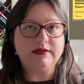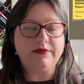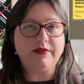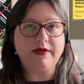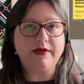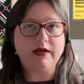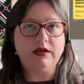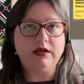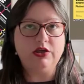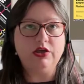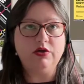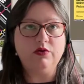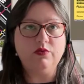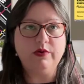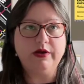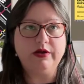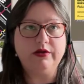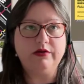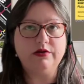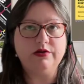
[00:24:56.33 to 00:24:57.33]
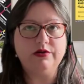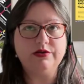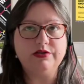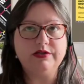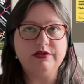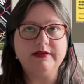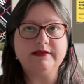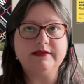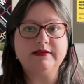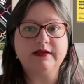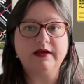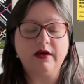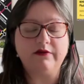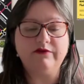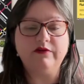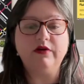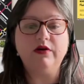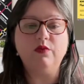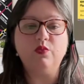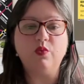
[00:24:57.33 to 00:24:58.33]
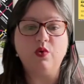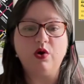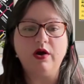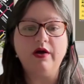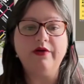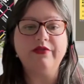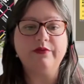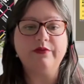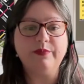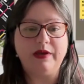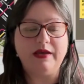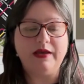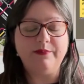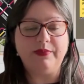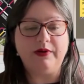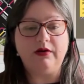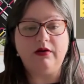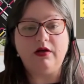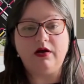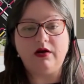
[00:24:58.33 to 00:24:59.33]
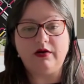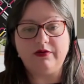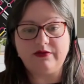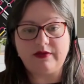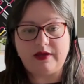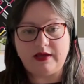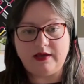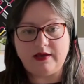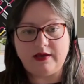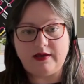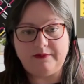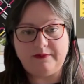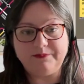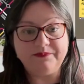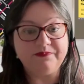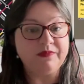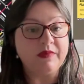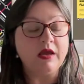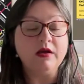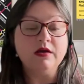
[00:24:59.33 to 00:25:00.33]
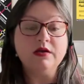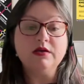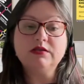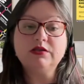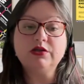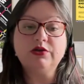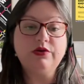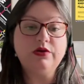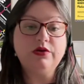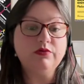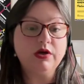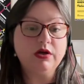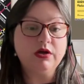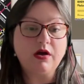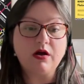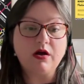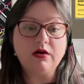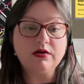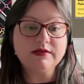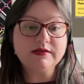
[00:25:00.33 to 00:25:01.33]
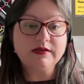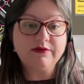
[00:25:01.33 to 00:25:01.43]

that you can discover what other people are thinking. So you can ask a